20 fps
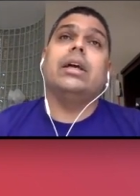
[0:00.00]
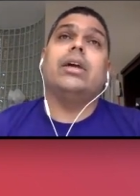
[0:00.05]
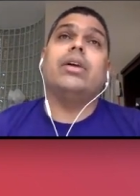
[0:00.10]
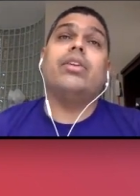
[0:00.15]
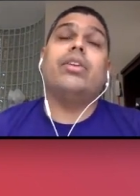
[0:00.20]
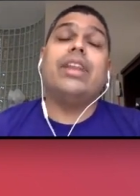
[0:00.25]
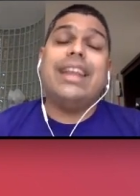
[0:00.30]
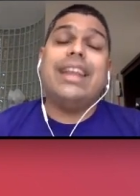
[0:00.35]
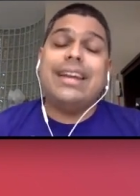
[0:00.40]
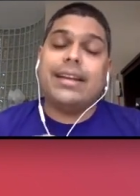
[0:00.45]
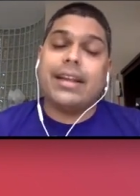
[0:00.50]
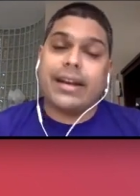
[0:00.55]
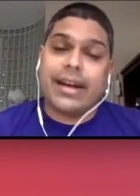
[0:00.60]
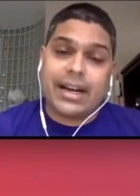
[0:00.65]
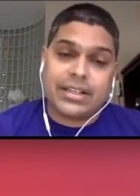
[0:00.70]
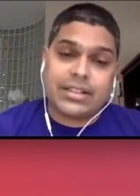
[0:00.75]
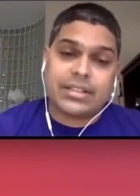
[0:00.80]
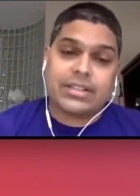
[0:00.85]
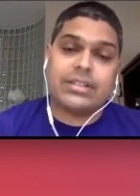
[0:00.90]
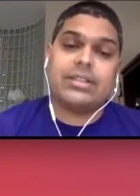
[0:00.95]

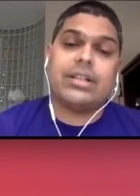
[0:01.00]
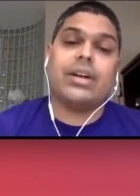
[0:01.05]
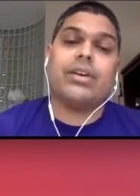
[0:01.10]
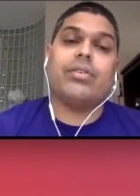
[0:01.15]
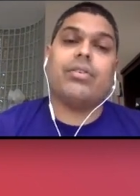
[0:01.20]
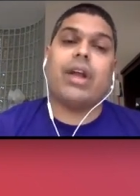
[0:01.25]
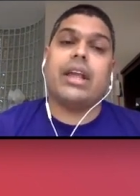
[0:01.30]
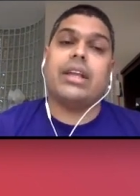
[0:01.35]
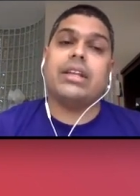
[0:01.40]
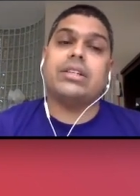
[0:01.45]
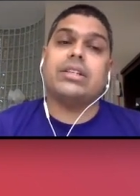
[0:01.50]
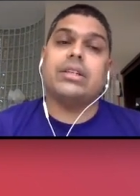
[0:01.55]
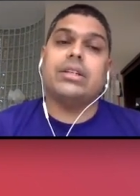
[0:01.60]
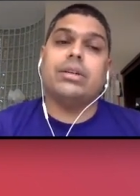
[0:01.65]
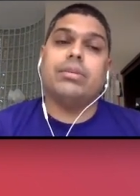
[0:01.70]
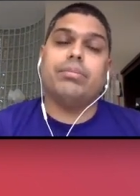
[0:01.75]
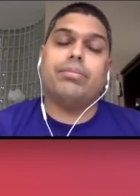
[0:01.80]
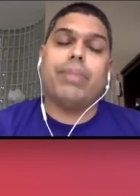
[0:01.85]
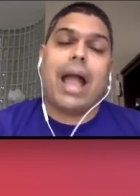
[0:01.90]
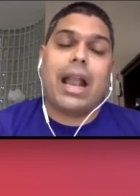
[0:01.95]
redirects that write
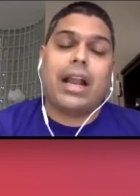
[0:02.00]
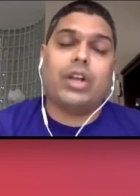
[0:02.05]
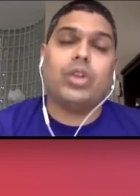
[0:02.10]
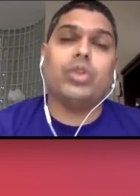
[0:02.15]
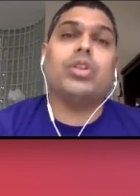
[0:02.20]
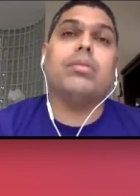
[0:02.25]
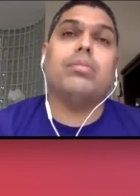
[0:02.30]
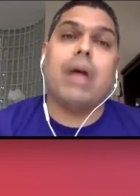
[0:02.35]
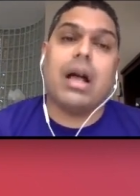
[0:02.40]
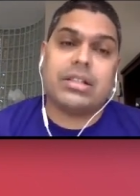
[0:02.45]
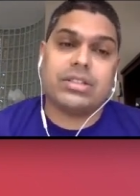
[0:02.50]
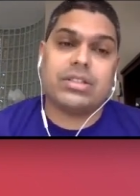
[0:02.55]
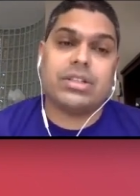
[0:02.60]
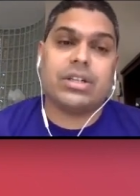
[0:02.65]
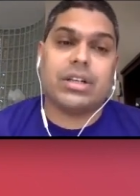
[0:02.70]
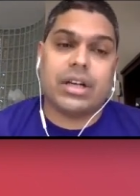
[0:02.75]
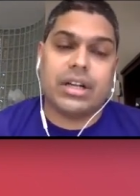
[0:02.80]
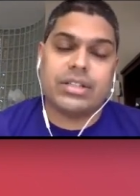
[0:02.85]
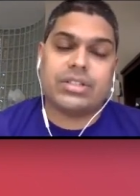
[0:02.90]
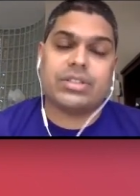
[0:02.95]
back to the master
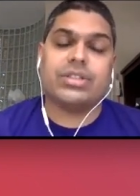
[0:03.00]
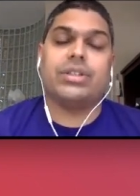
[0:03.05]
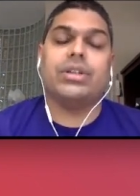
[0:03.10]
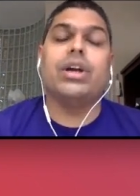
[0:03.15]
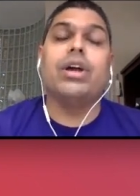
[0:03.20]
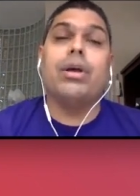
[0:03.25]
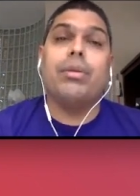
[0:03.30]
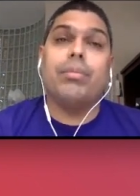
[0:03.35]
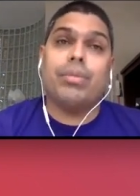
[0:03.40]
cluster